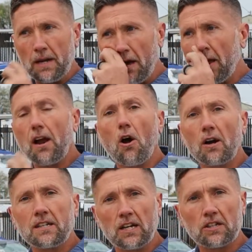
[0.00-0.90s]
Now they
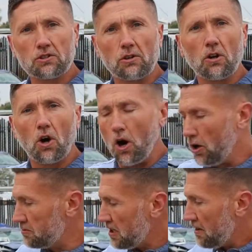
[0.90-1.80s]
are industrial
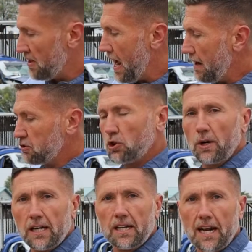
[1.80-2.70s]
columns. They have
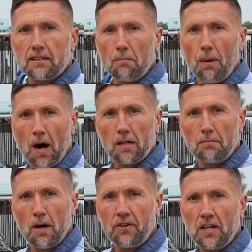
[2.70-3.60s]
treated at the
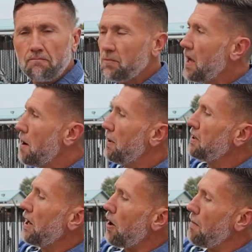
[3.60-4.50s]
bottom of it,
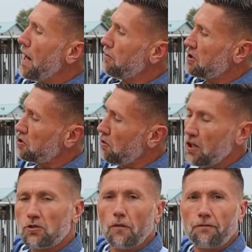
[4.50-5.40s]
but they are made with
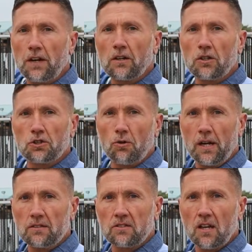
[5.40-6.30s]
structural finger
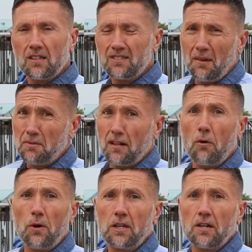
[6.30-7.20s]
joints, something
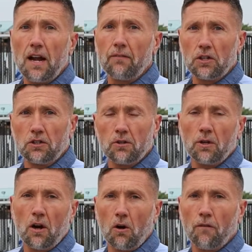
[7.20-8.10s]
that we could never do
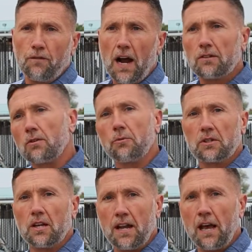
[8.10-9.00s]
in our own factory
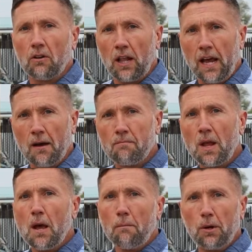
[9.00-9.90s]
with a nail lamp,
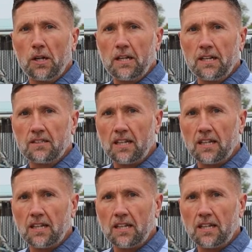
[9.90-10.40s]
putting it